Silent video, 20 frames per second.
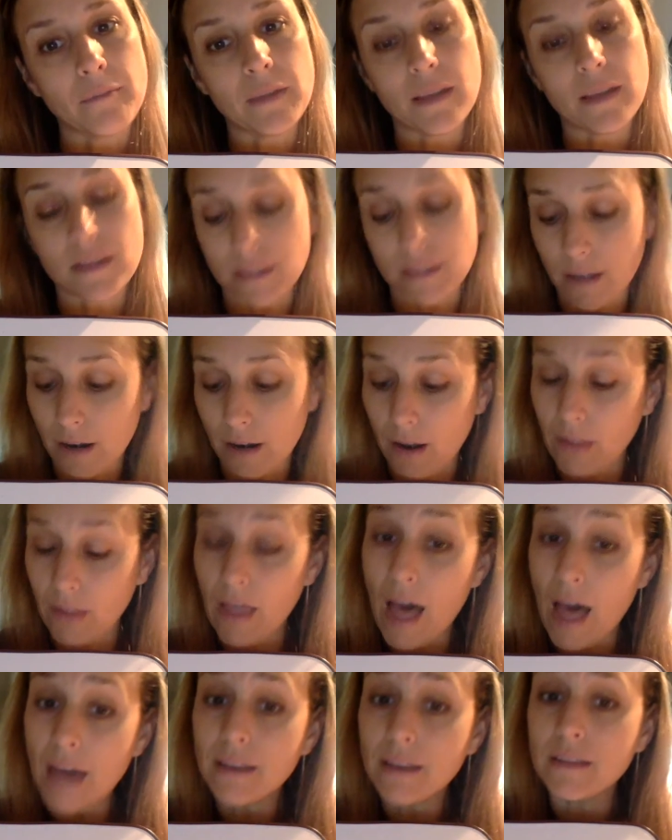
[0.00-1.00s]
because on a
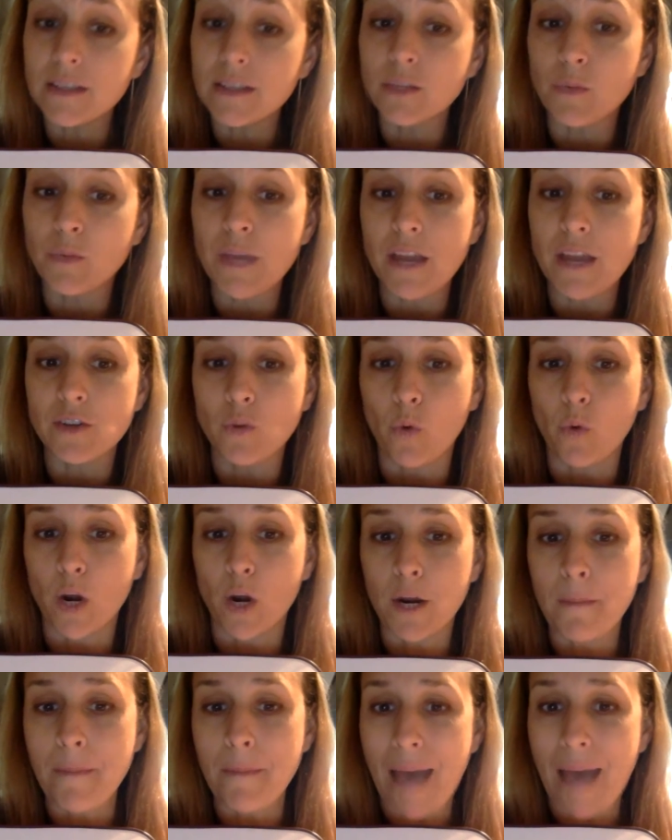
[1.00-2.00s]
lot of this we had to
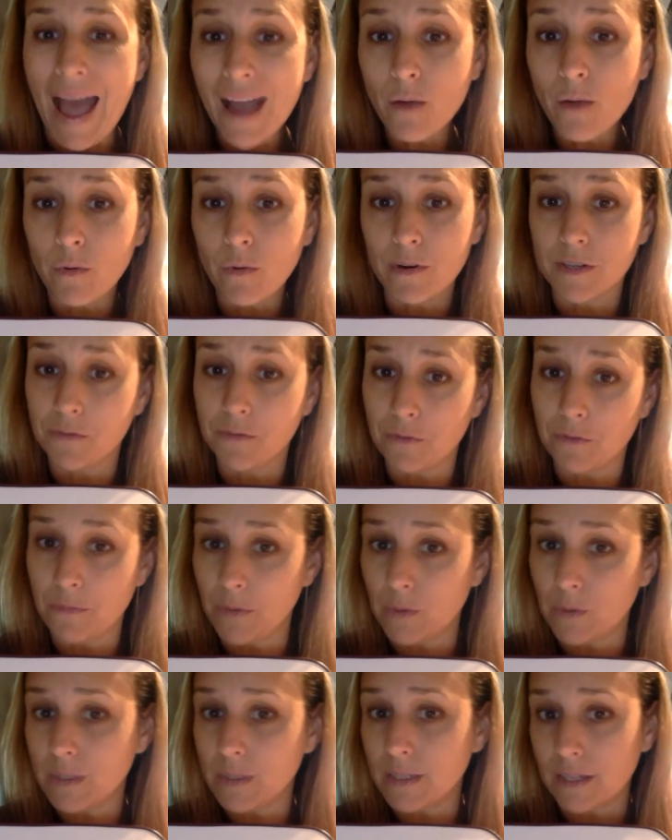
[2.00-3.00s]
work backwards from
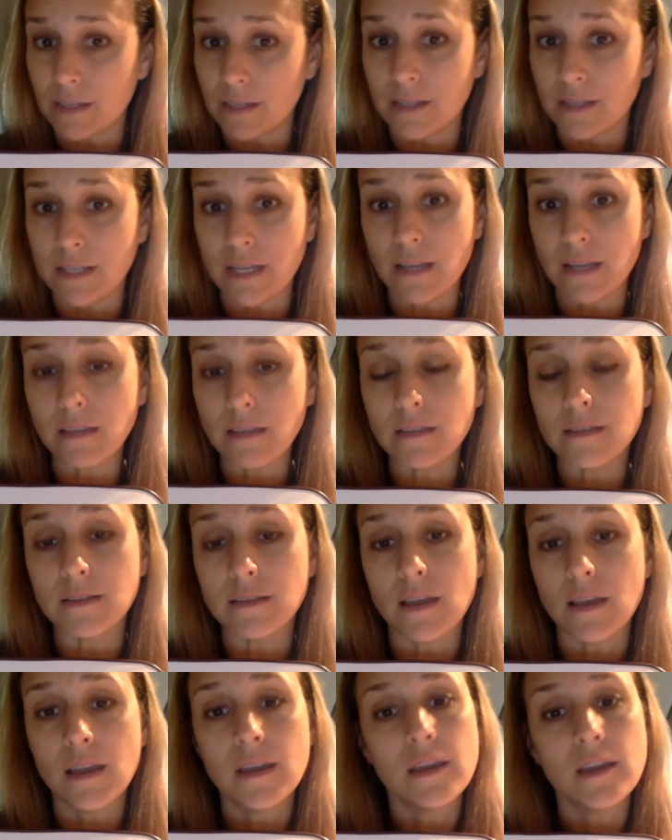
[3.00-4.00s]
those 16ths,